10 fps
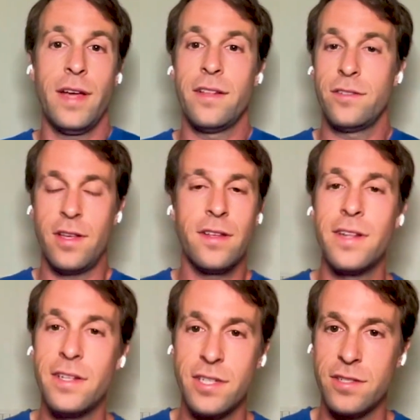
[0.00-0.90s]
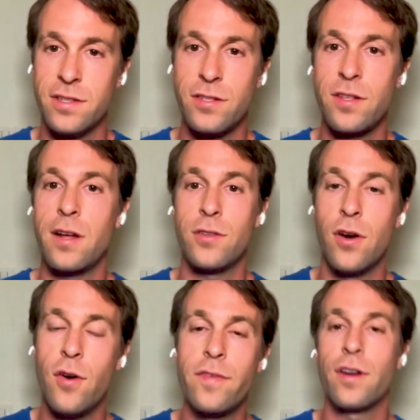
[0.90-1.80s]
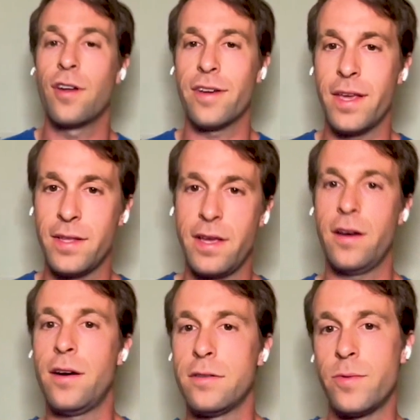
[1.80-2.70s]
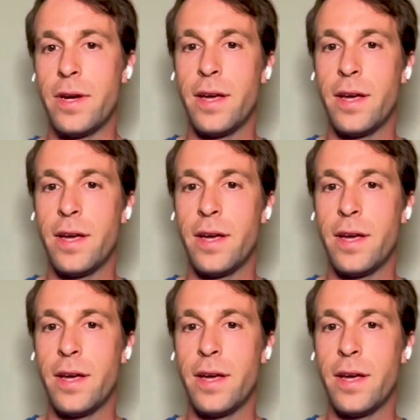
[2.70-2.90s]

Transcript: and suddenly just start overclocking their hardware